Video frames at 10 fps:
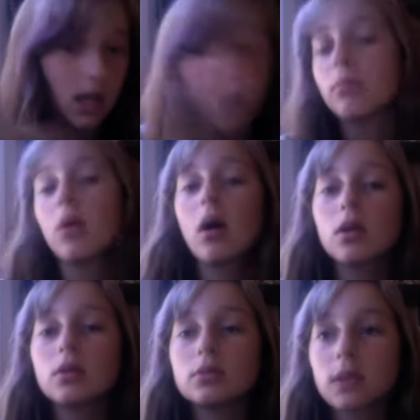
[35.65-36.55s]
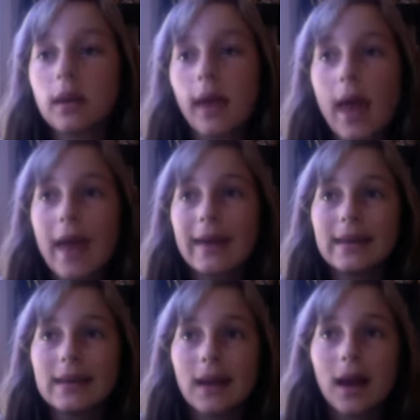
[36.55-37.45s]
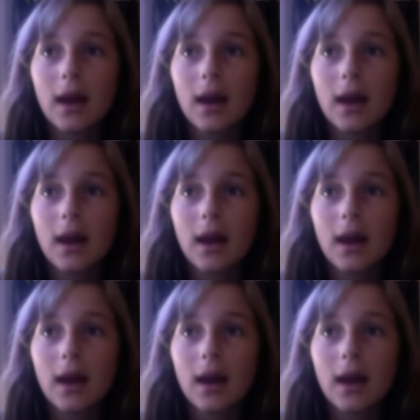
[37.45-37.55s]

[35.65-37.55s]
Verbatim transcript: I'm not using any